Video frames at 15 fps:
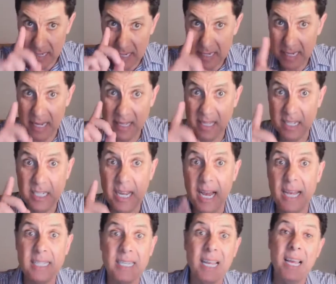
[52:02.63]
get this,
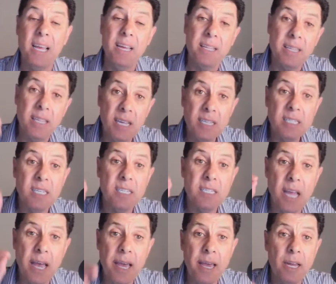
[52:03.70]
guys, this is
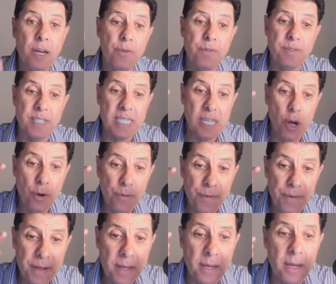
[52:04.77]
ahead of
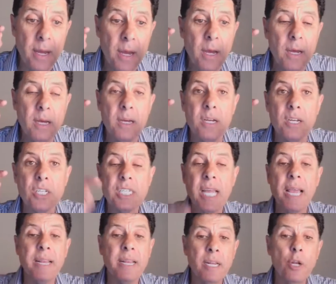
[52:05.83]
a
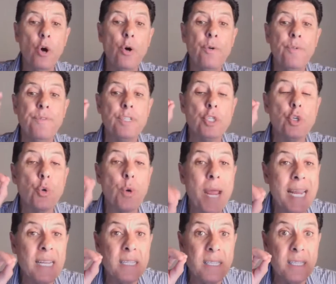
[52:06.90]
signing of a
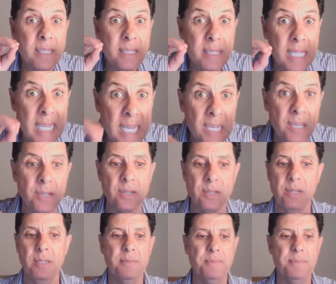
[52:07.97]
trade deal